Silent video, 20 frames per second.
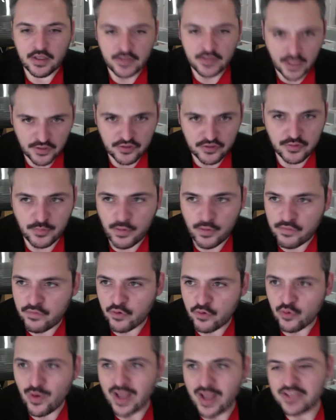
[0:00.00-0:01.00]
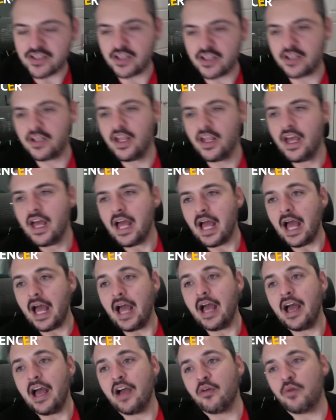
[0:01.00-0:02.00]
Thank you so much for watching.
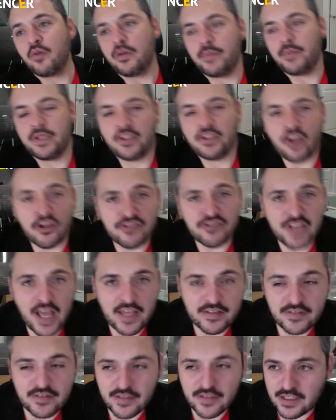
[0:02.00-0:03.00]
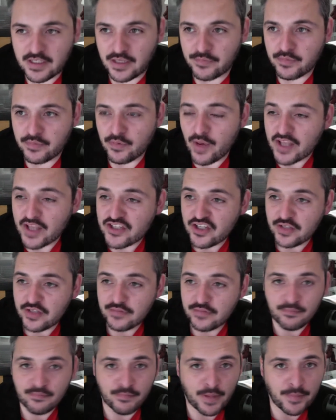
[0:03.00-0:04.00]
And we'll be in touch, guys. Keep
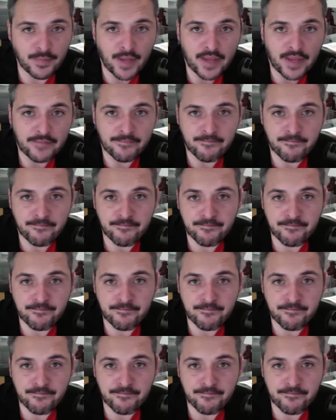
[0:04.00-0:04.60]
watching. Bye-bye.